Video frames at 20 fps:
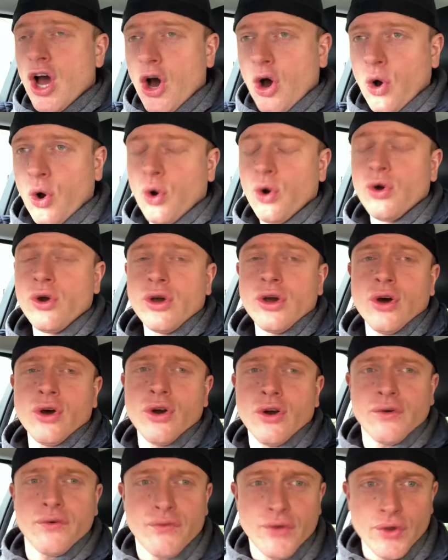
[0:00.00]
a hunger
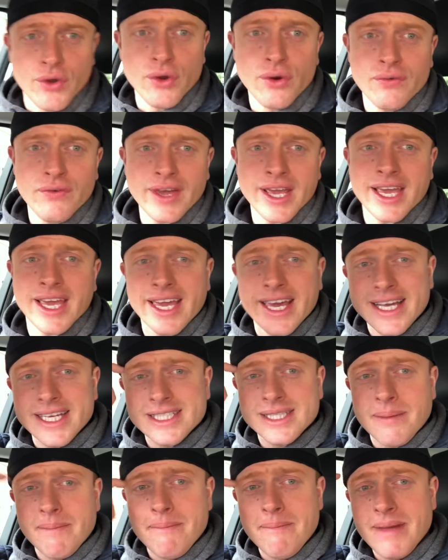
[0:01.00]
or a food thing
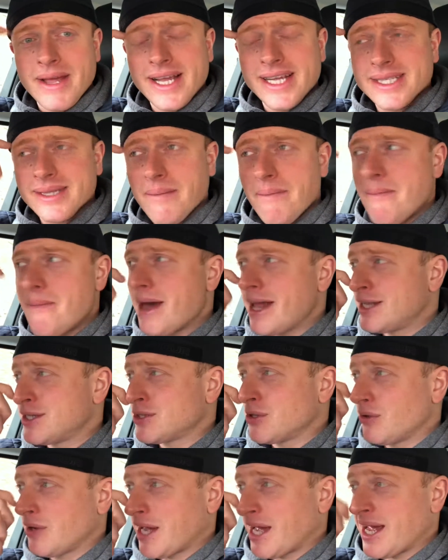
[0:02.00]
it's a it's a
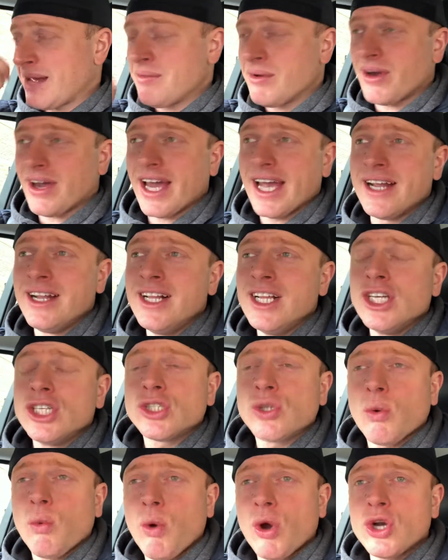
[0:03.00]
mental game okay
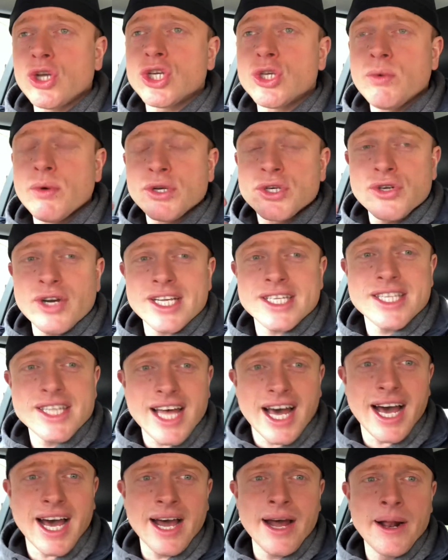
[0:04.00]
so once you address
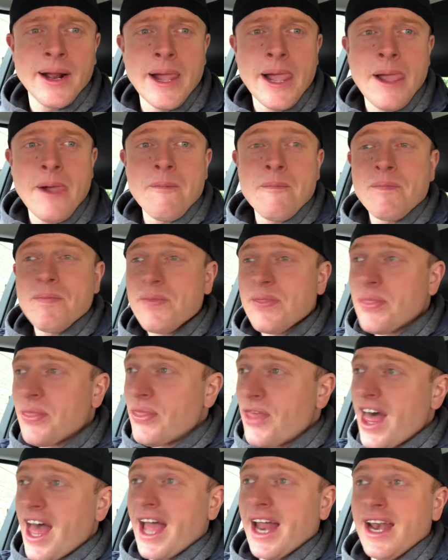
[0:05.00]
that
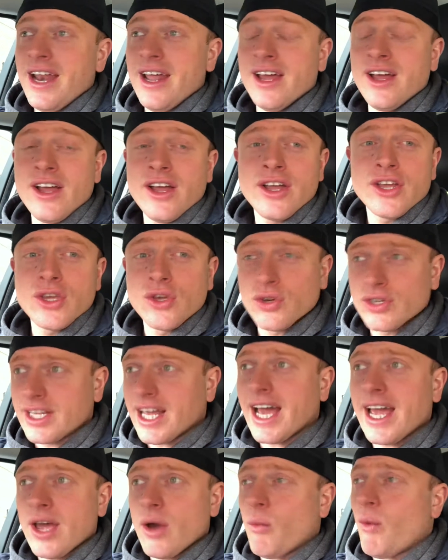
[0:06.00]
then your
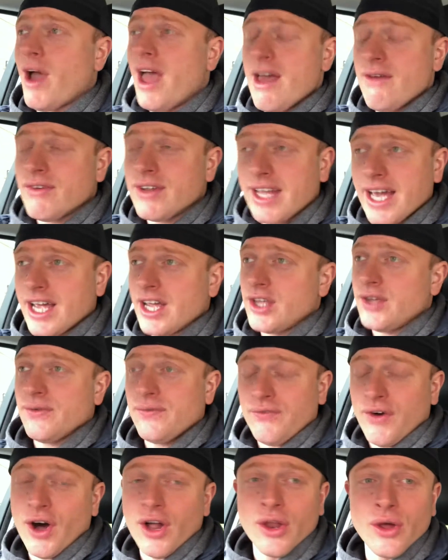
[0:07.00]
diet whatever diet you
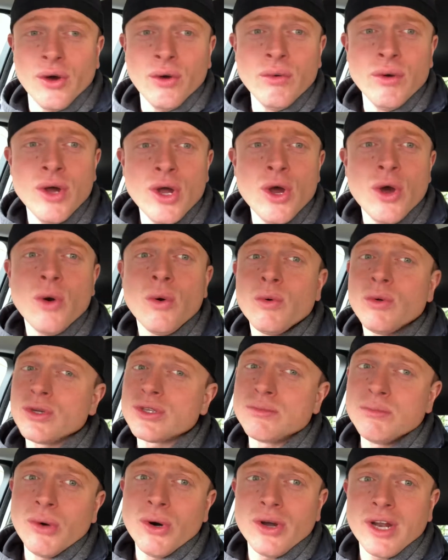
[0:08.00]
follow
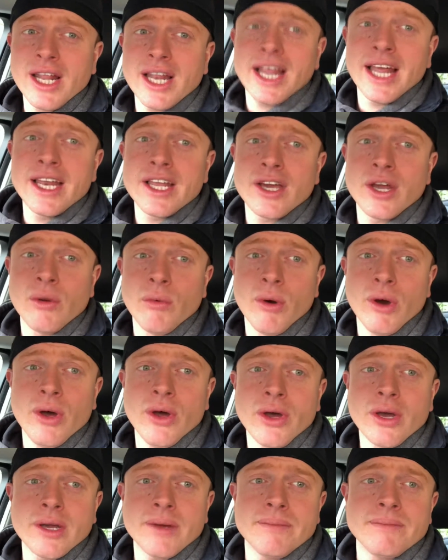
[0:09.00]
was more than likely going to
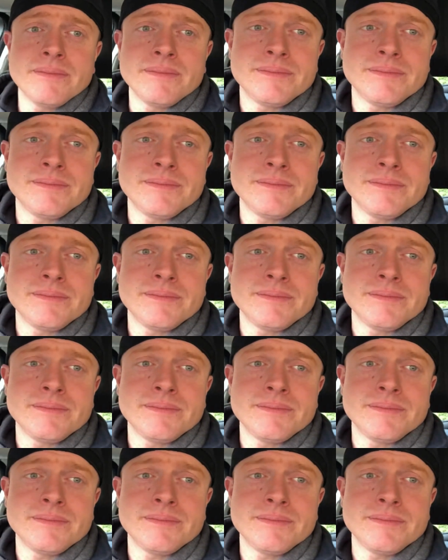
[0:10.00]
work